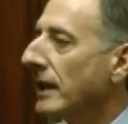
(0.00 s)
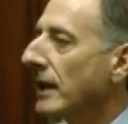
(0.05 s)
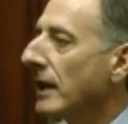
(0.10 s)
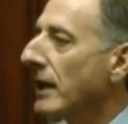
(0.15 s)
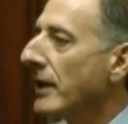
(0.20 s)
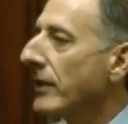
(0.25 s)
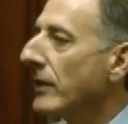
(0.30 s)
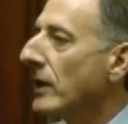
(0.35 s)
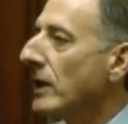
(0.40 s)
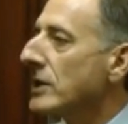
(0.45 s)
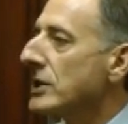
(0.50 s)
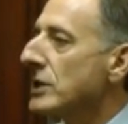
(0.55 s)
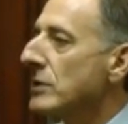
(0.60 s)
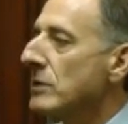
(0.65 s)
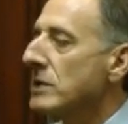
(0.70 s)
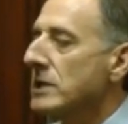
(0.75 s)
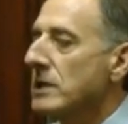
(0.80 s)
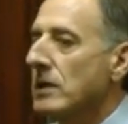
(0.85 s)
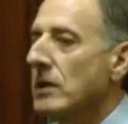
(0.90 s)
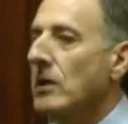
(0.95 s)
And I thought she
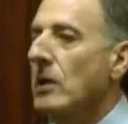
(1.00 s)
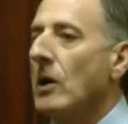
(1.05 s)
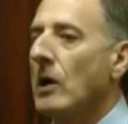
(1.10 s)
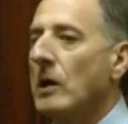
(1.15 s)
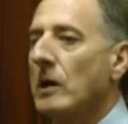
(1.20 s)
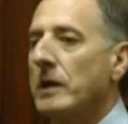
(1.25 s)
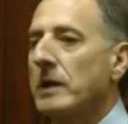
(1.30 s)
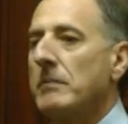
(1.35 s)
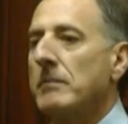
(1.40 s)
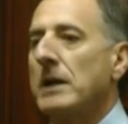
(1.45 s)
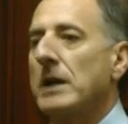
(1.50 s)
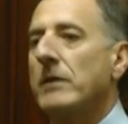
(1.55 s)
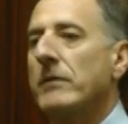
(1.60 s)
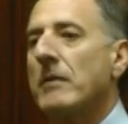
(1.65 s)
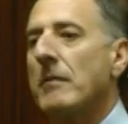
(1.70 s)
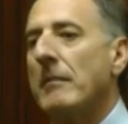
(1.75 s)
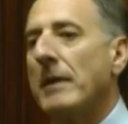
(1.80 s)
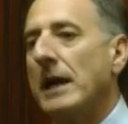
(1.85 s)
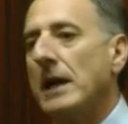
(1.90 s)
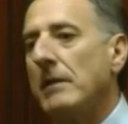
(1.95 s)
was calling me of
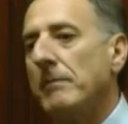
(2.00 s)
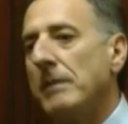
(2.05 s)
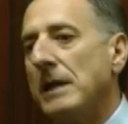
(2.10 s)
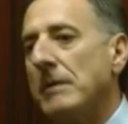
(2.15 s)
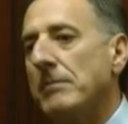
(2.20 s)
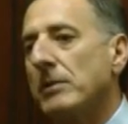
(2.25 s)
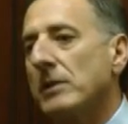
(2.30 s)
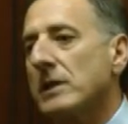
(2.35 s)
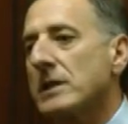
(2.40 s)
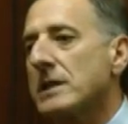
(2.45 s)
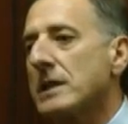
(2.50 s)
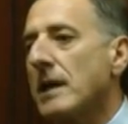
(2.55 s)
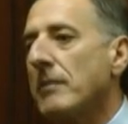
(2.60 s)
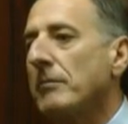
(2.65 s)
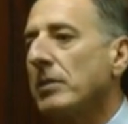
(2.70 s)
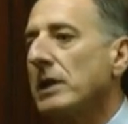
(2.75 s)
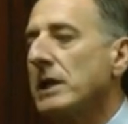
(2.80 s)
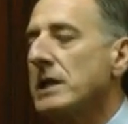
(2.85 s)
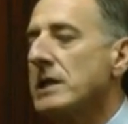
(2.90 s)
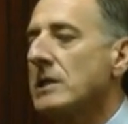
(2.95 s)
the many people to
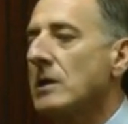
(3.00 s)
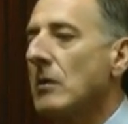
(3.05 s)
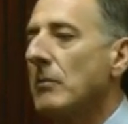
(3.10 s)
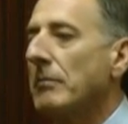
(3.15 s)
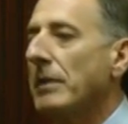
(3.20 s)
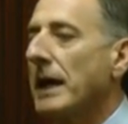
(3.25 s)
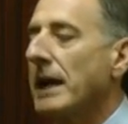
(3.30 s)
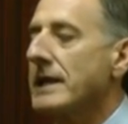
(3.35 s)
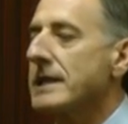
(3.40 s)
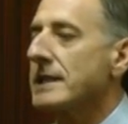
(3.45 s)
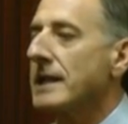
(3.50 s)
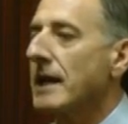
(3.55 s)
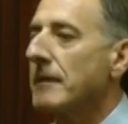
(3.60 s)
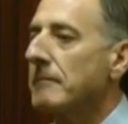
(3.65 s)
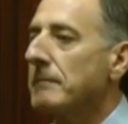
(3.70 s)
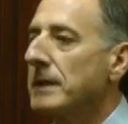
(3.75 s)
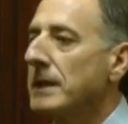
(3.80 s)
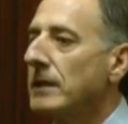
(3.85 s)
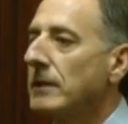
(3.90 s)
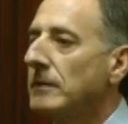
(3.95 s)
say, "Please don't pass
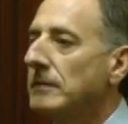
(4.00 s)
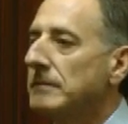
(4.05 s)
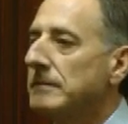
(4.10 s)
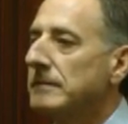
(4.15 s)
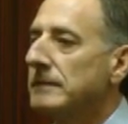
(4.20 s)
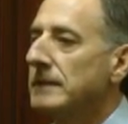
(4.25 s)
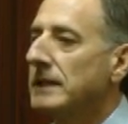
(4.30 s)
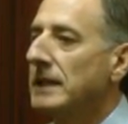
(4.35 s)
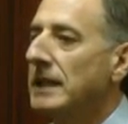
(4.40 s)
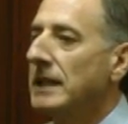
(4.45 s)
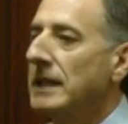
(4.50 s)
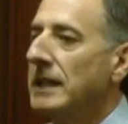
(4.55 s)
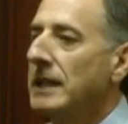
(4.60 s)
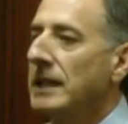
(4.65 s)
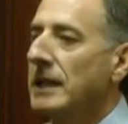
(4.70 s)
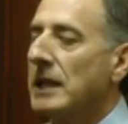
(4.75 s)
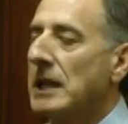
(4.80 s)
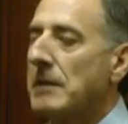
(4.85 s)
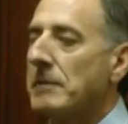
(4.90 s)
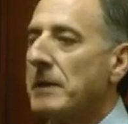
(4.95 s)
that bill."
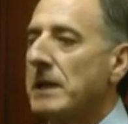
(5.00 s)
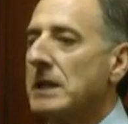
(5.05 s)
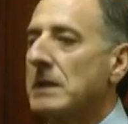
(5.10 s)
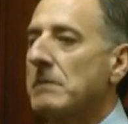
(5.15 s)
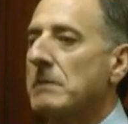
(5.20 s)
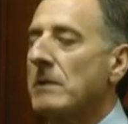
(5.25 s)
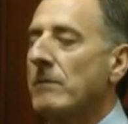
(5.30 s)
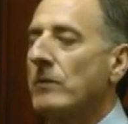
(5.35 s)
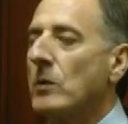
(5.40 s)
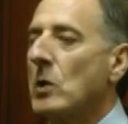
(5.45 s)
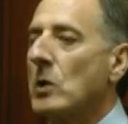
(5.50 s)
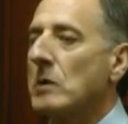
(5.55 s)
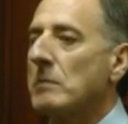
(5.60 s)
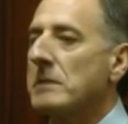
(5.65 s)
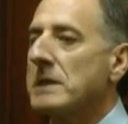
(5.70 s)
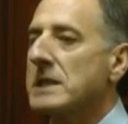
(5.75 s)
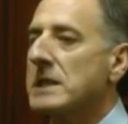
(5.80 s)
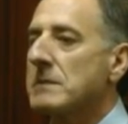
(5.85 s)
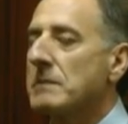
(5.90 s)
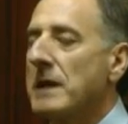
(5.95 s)
And I picked up the phone and
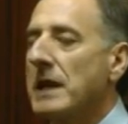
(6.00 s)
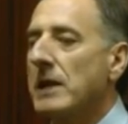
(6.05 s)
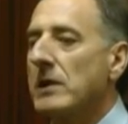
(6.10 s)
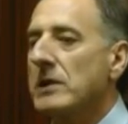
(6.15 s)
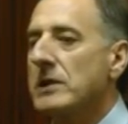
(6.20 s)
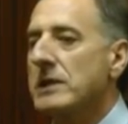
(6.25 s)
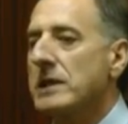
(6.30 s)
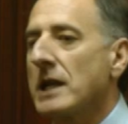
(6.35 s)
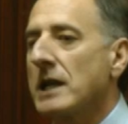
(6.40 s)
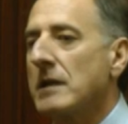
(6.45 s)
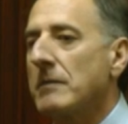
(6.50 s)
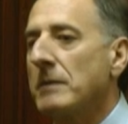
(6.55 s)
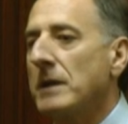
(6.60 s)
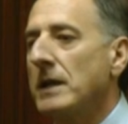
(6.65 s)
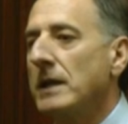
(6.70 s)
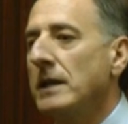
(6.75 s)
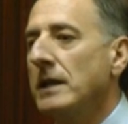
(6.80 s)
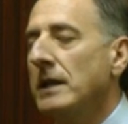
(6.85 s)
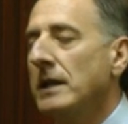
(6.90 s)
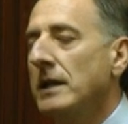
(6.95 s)
Mrs. Baker said to
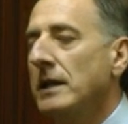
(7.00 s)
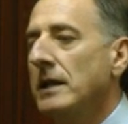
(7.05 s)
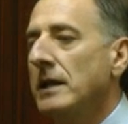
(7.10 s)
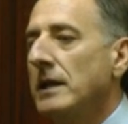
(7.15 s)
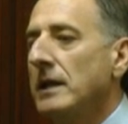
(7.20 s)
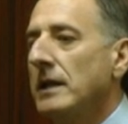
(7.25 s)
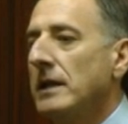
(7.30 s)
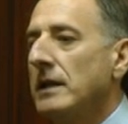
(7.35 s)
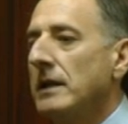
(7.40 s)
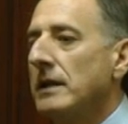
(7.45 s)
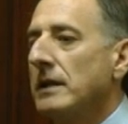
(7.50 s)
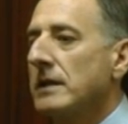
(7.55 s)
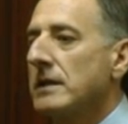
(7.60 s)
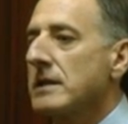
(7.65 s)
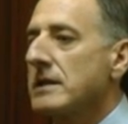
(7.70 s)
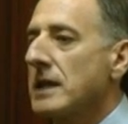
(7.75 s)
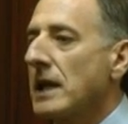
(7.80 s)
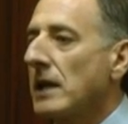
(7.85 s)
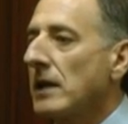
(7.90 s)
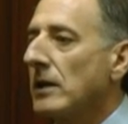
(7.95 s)
me,
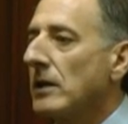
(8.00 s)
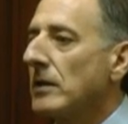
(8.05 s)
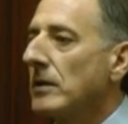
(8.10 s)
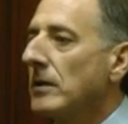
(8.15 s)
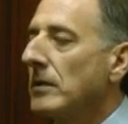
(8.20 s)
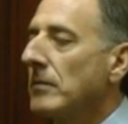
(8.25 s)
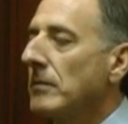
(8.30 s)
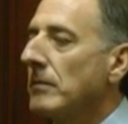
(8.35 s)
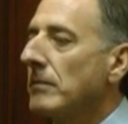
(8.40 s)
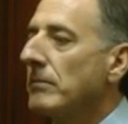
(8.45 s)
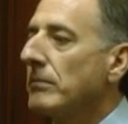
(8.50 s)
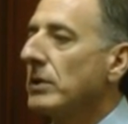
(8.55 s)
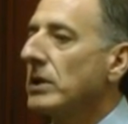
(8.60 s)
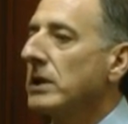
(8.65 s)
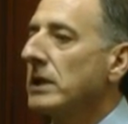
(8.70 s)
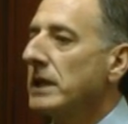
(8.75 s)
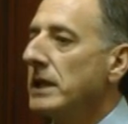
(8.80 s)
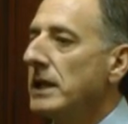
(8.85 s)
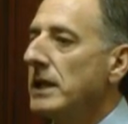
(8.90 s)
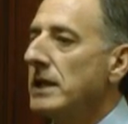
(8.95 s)
"Senator,
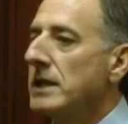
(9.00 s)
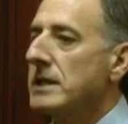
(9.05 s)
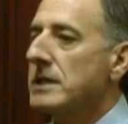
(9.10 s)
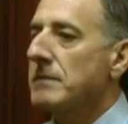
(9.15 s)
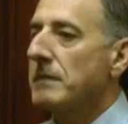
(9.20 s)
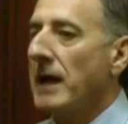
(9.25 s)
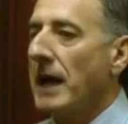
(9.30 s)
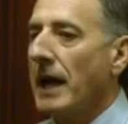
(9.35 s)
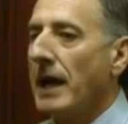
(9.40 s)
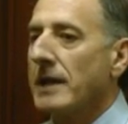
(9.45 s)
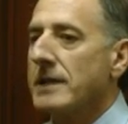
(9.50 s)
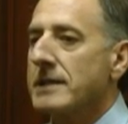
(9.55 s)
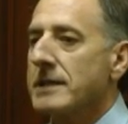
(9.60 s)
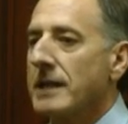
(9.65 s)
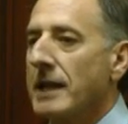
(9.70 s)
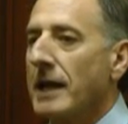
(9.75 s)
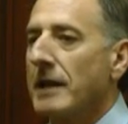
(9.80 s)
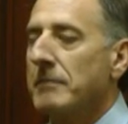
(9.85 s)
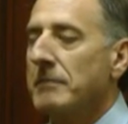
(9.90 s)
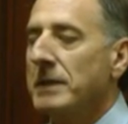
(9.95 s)
please pass
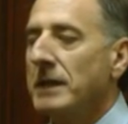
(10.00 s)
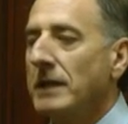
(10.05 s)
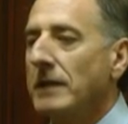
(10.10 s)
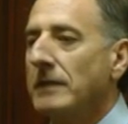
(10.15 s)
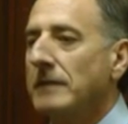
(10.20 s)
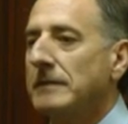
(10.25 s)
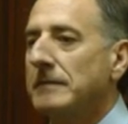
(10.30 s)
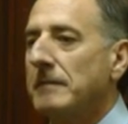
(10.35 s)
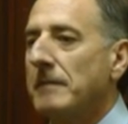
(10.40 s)
that bill."